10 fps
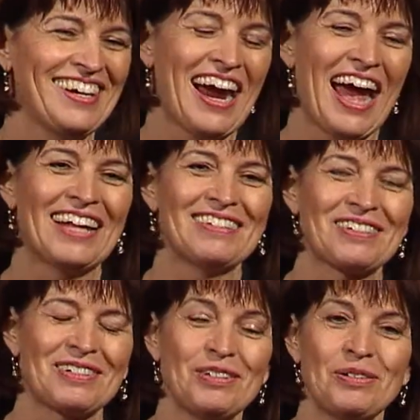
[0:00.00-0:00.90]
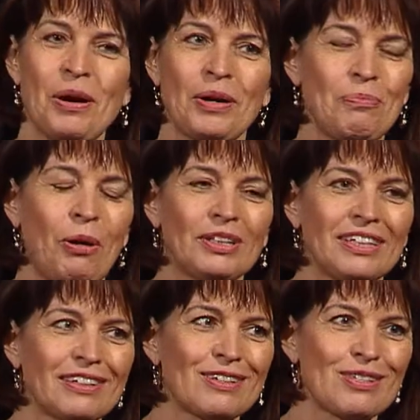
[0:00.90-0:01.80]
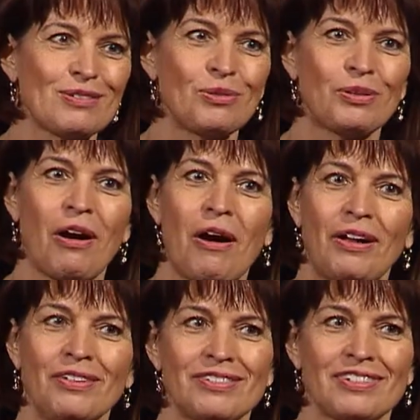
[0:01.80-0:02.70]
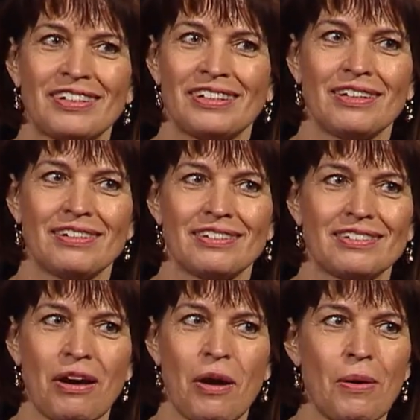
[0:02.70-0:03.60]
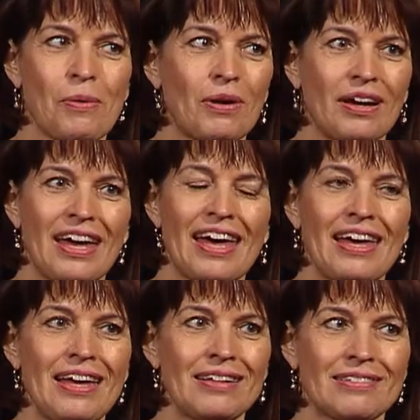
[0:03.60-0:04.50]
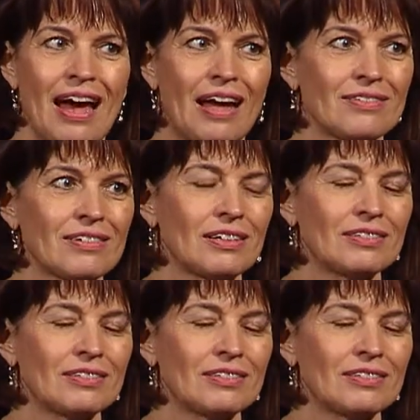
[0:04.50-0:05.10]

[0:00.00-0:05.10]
And, you know, in politics, you can't go ahead and